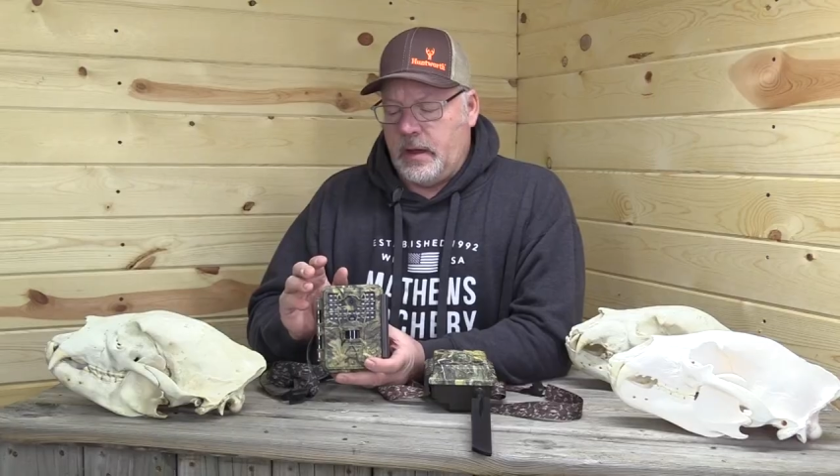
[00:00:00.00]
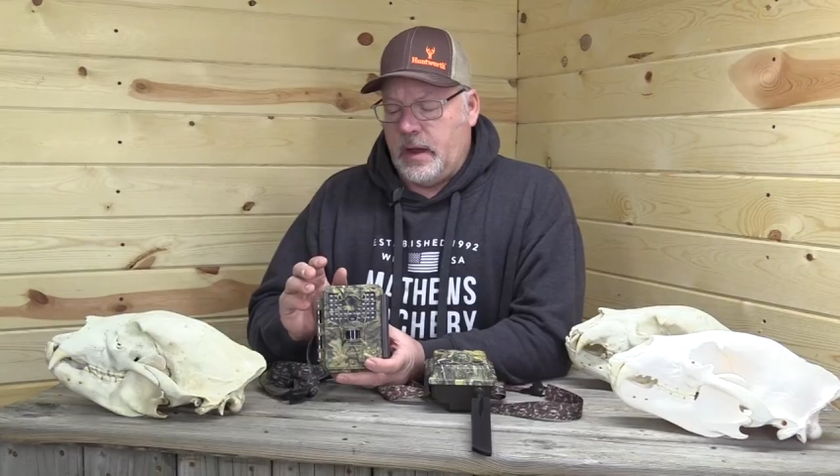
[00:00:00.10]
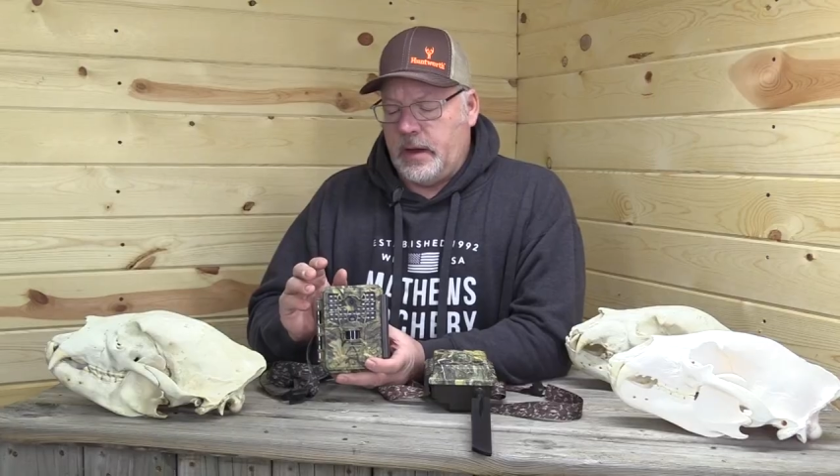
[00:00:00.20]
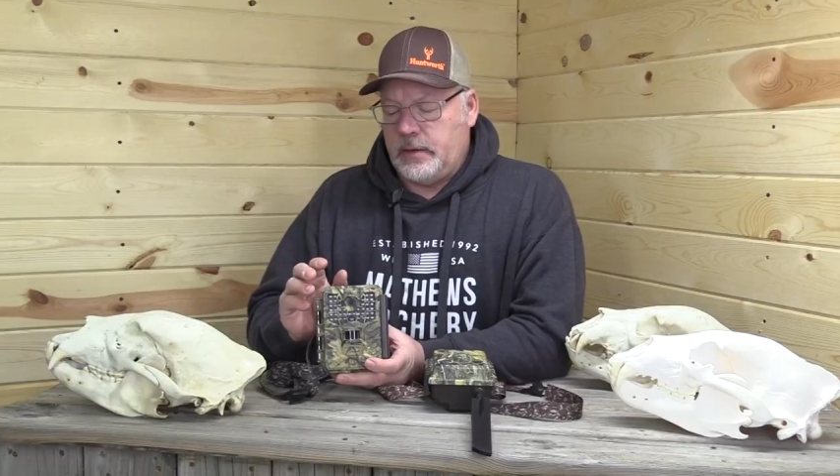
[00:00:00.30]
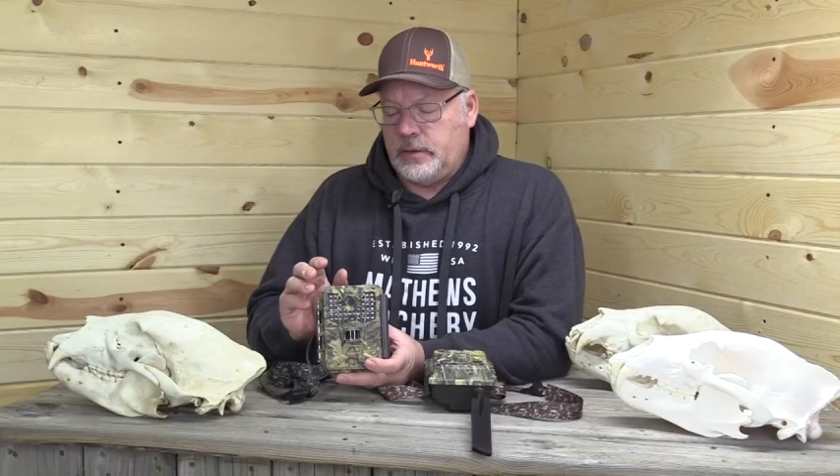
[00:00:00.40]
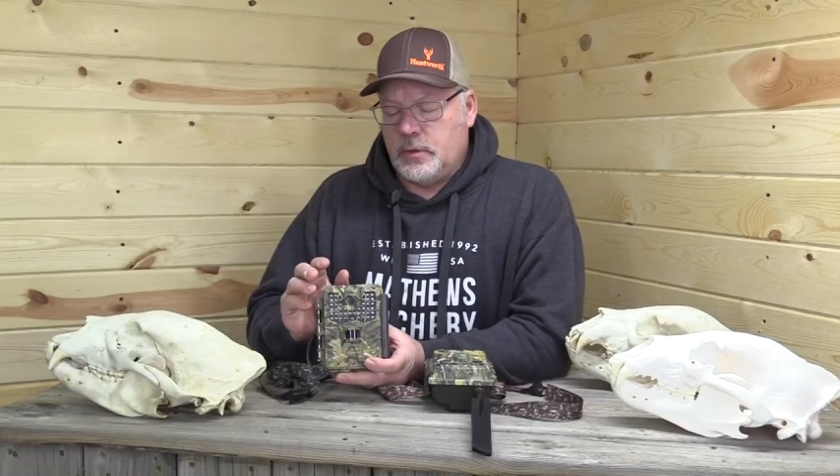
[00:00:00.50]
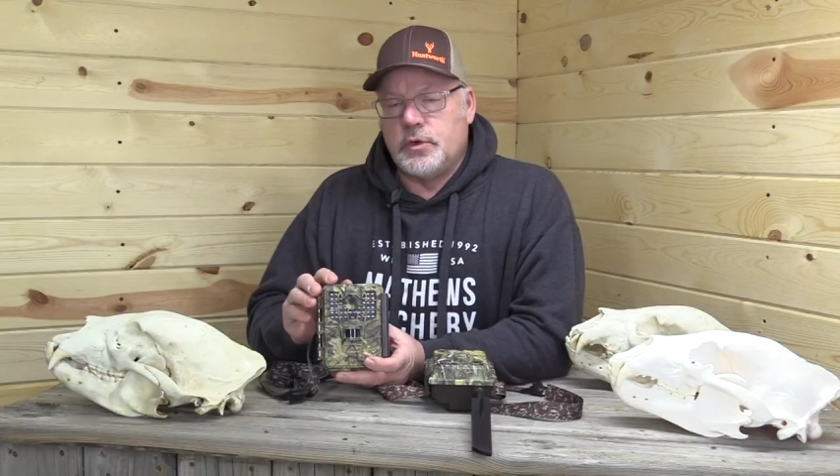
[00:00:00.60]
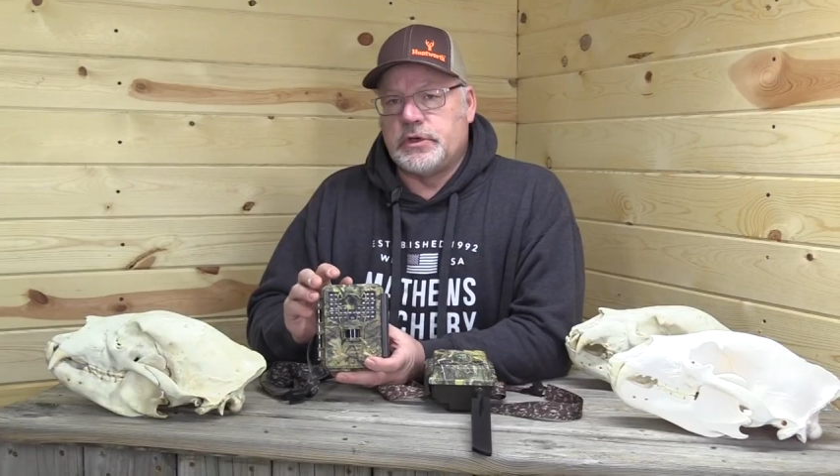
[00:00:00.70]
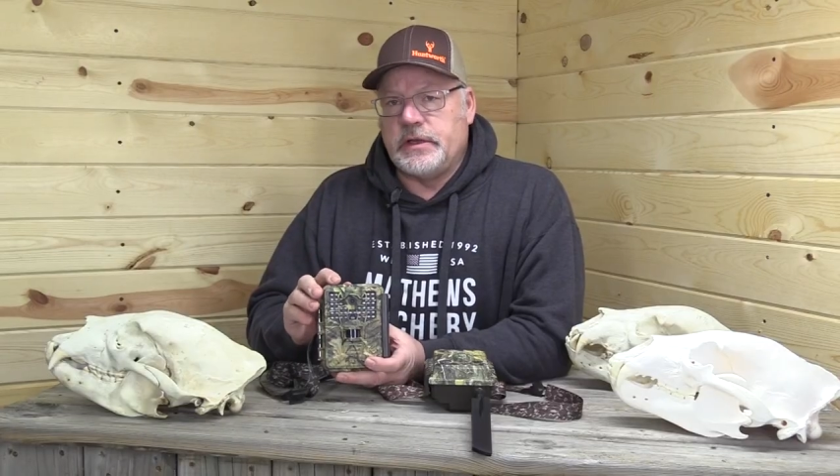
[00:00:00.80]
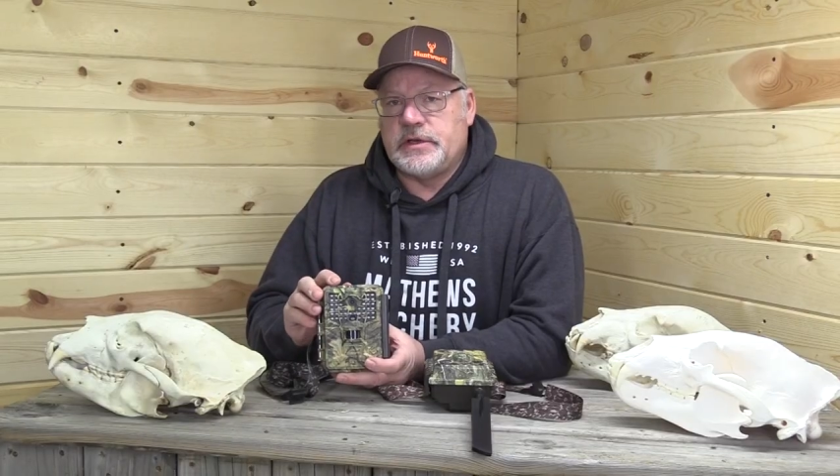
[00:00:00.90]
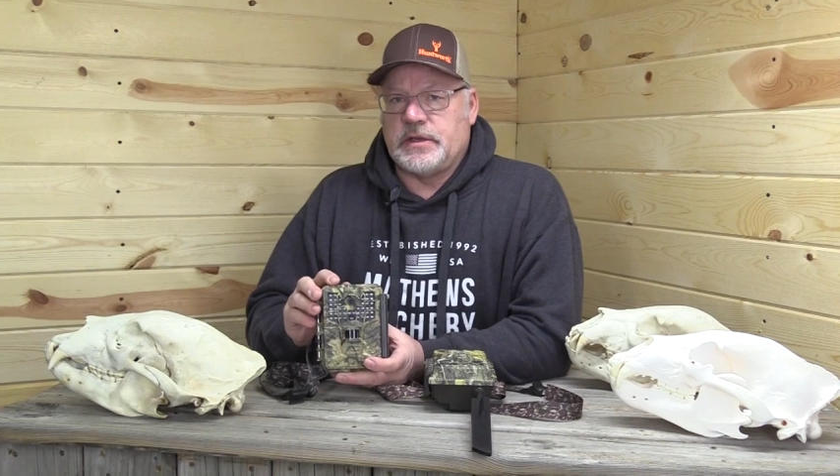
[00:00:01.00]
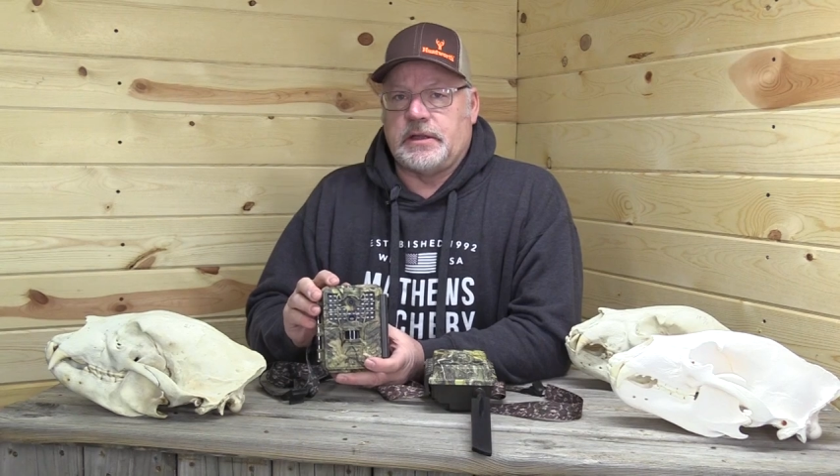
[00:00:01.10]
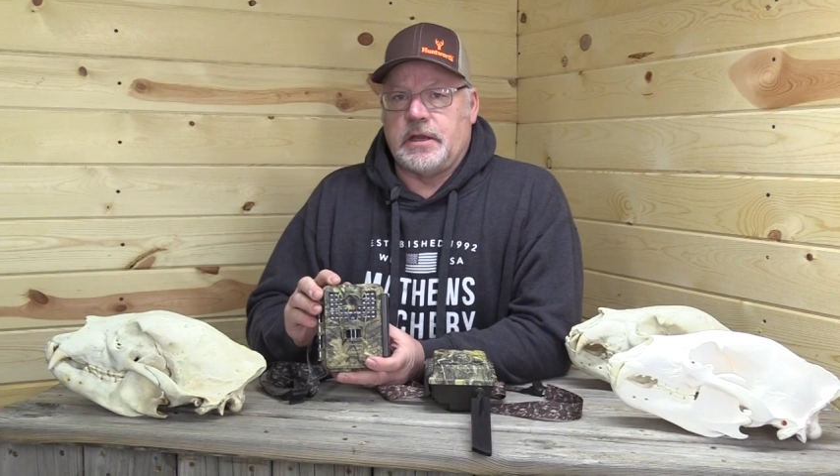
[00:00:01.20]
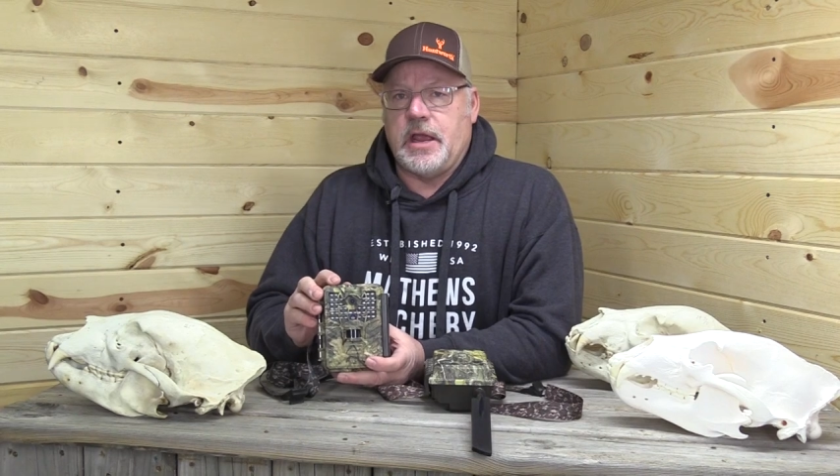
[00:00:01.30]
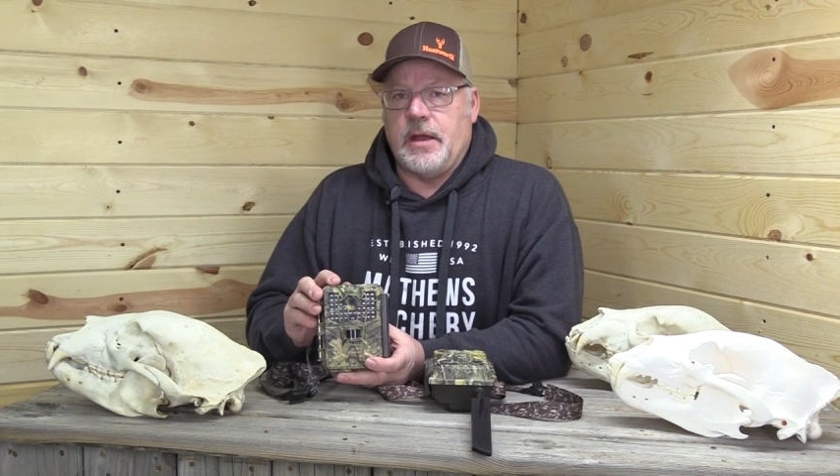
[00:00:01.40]
Uh, I usually
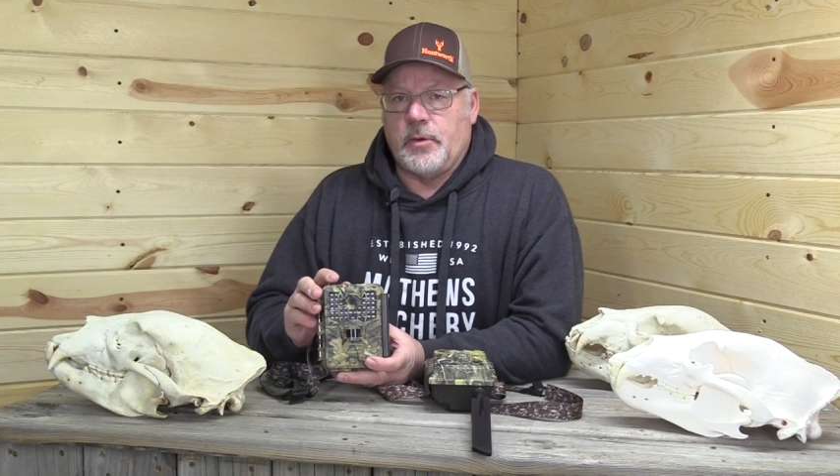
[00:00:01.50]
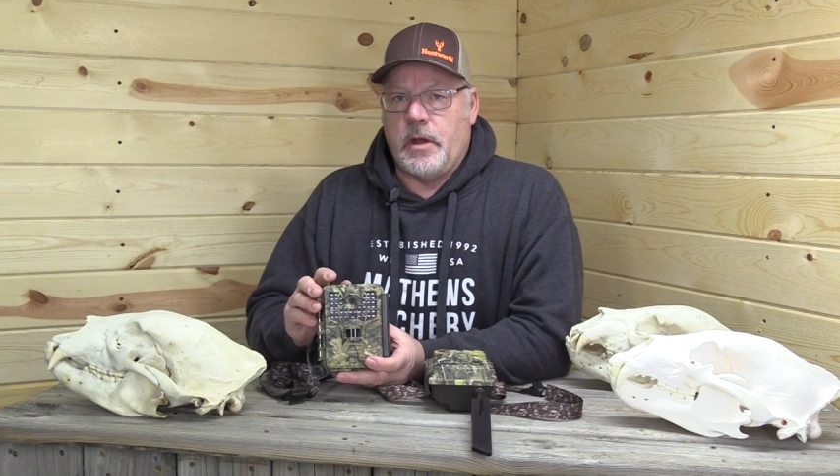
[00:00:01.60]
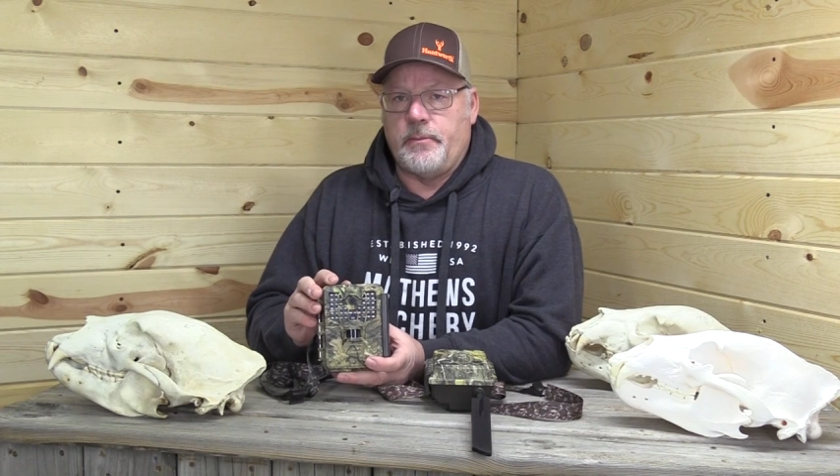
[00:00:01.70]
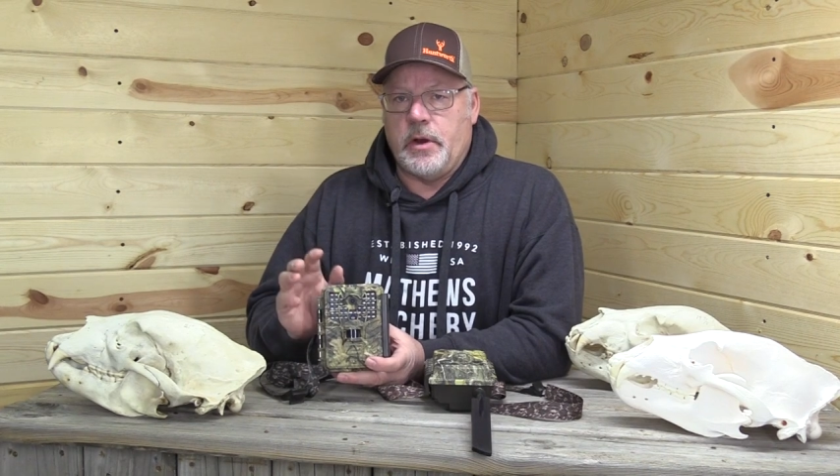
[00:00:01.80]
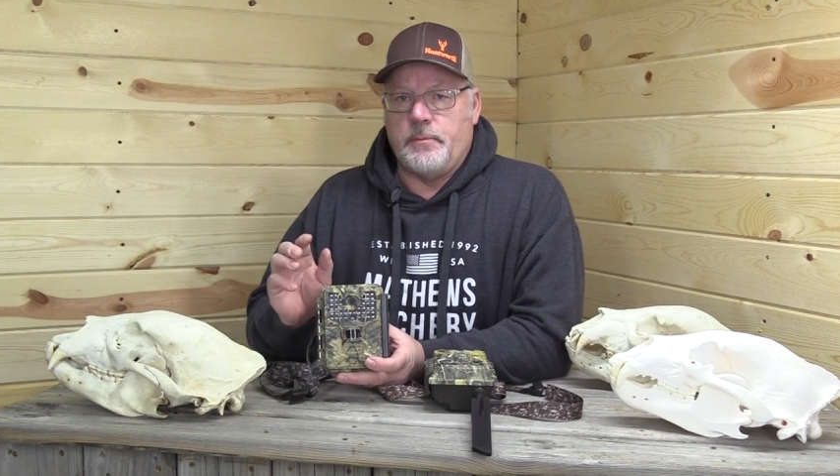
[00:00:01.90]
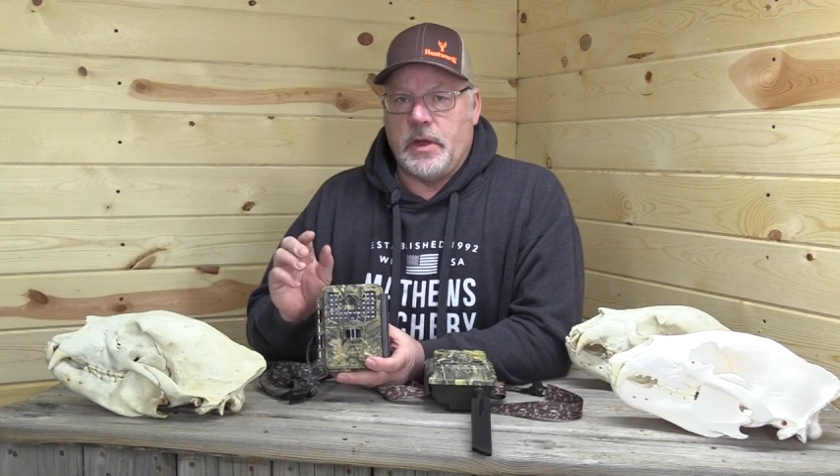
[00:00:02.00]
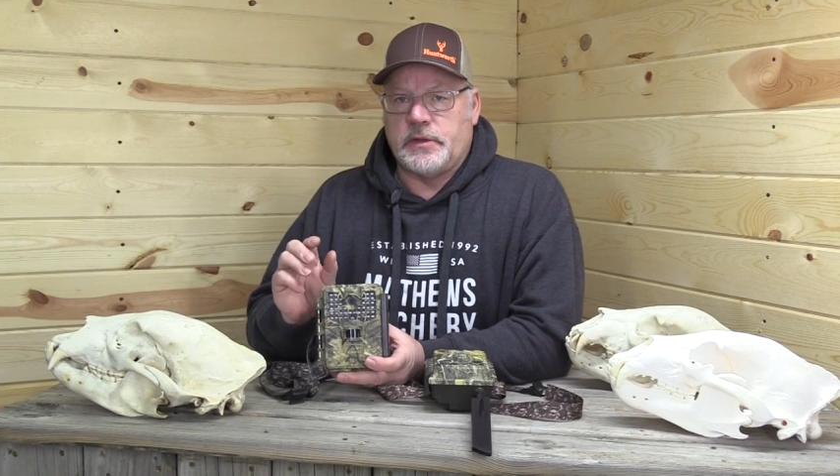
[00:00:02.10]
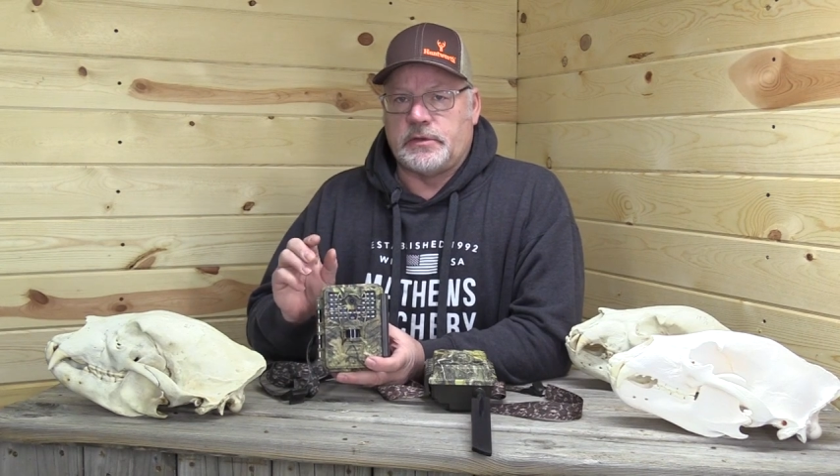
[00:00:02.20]
set the camera on bear bait